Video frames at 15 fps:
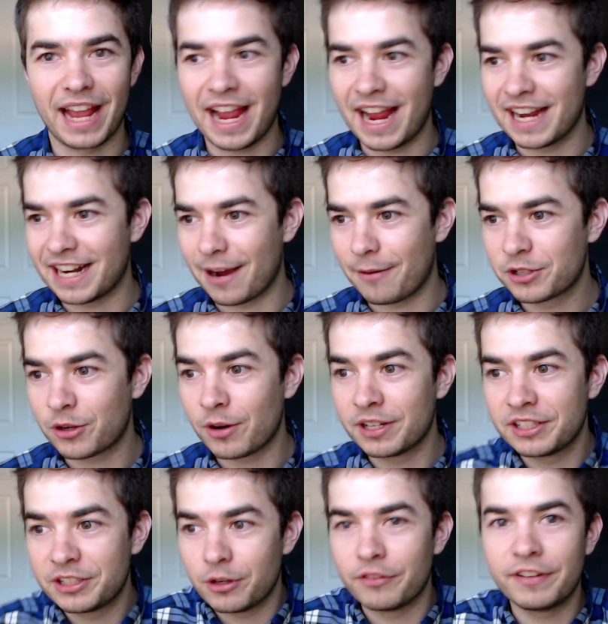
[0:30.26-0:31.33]
And I was going
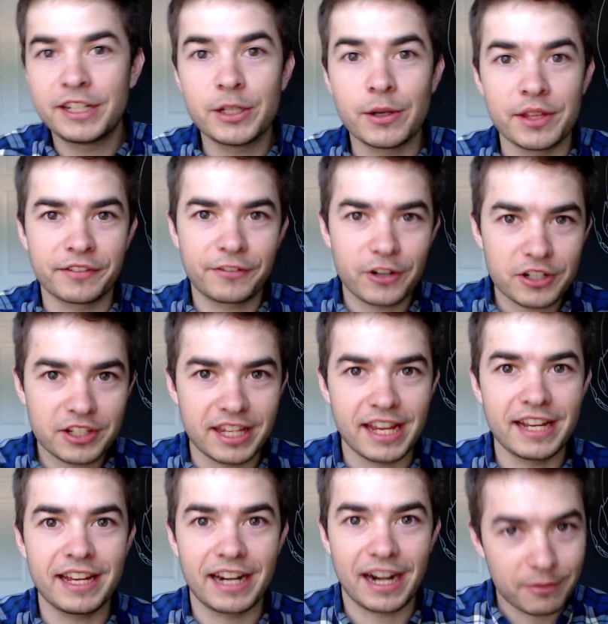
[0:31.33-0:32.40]
to do a video on the first
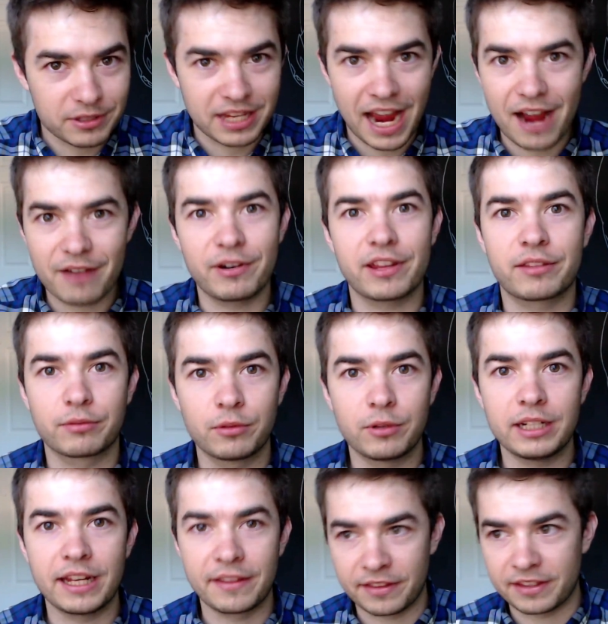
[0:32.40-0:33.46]
thing, and I was halfway through
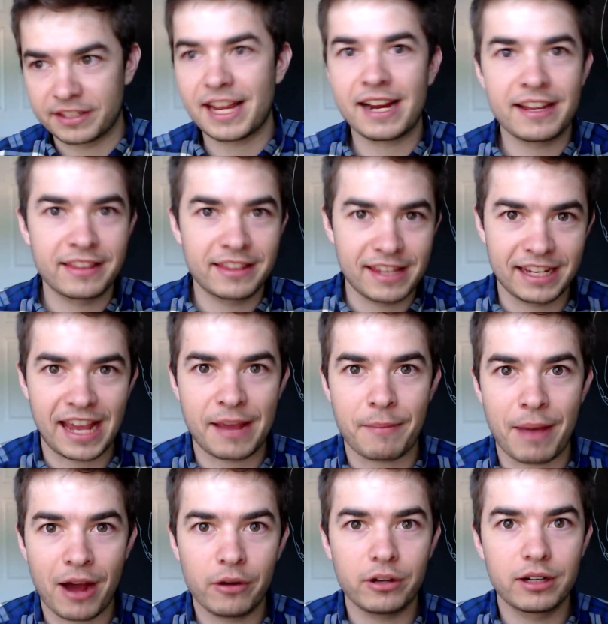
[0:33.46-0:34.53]
it, and then the second thing
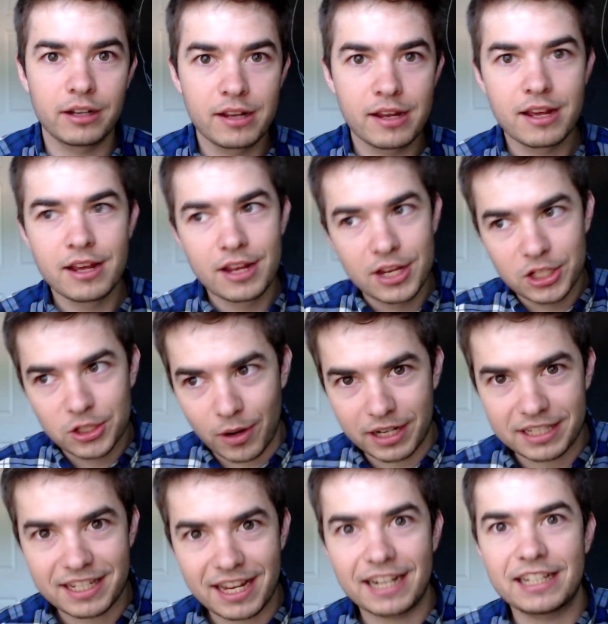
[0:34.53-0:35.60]
came out, so I
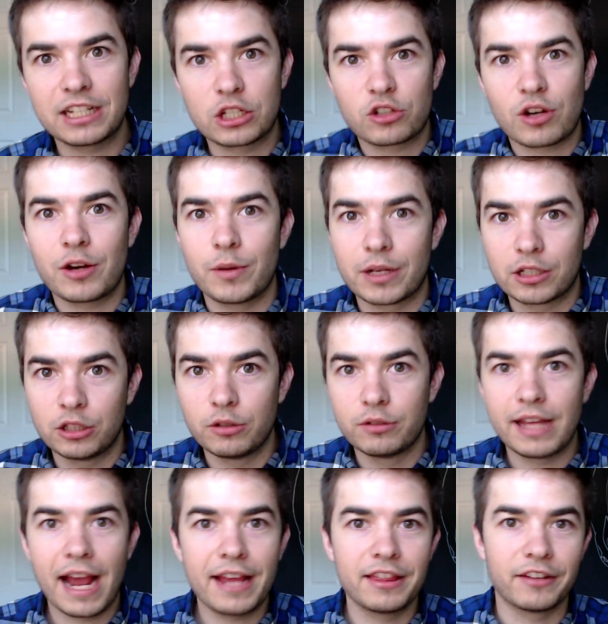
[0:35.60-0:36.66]
decided to try to
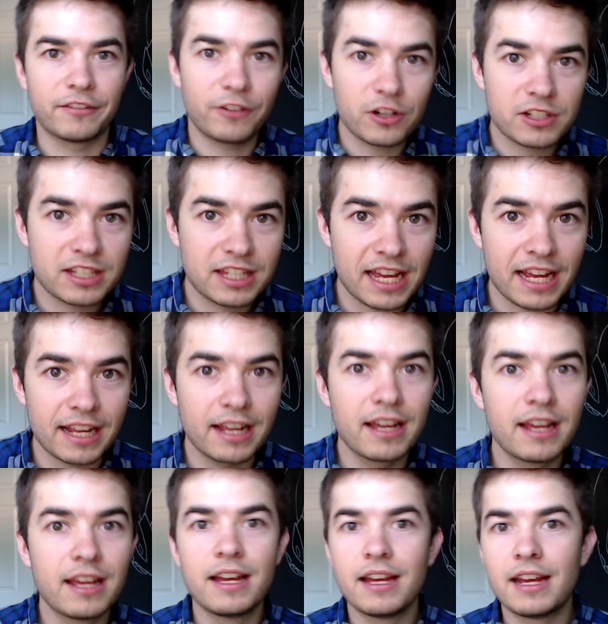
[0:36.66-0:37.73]
include that in the first thing,
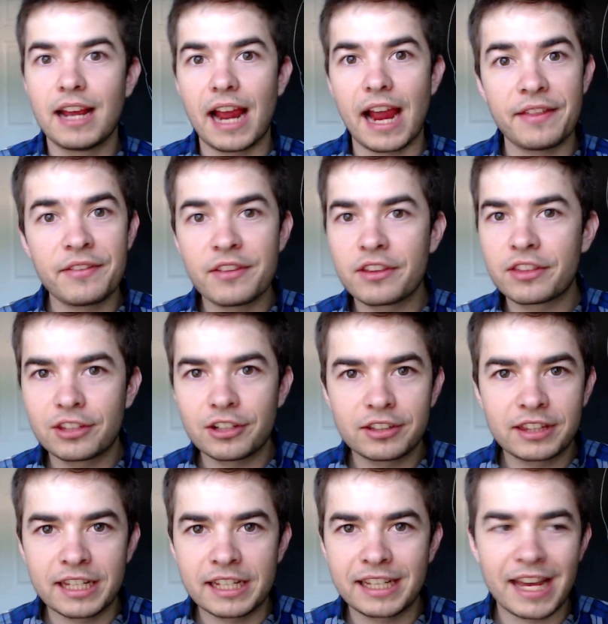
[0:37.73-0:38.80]
and then the
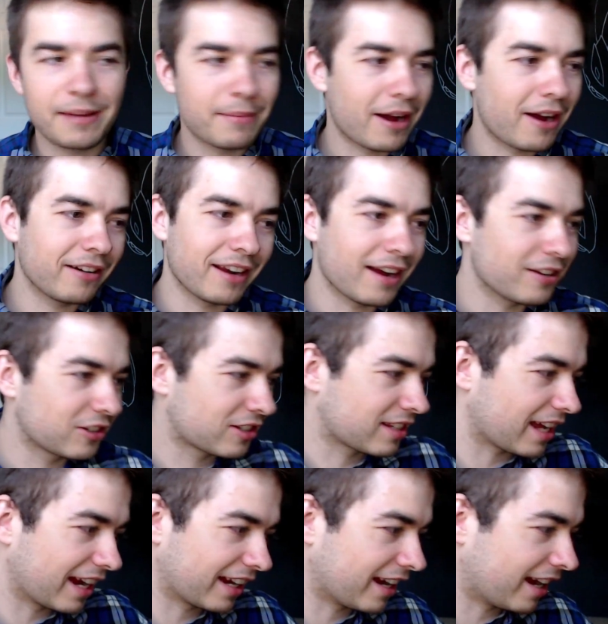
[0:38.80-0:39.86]
third thing came out, and I was
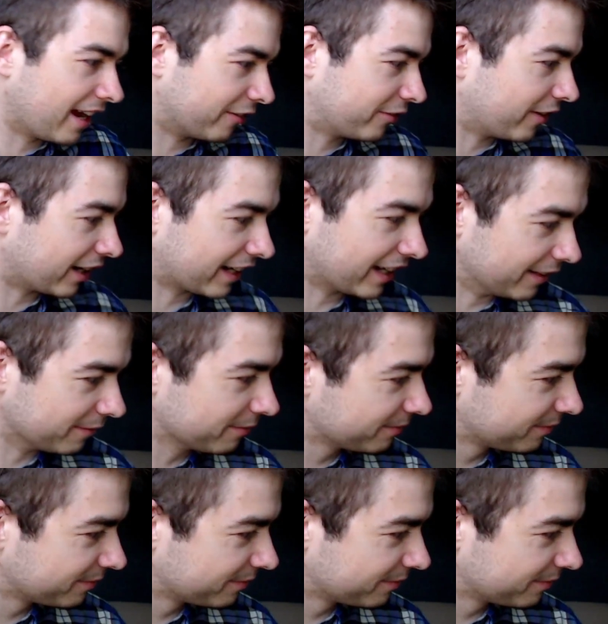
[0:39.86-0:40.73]
just like, f it.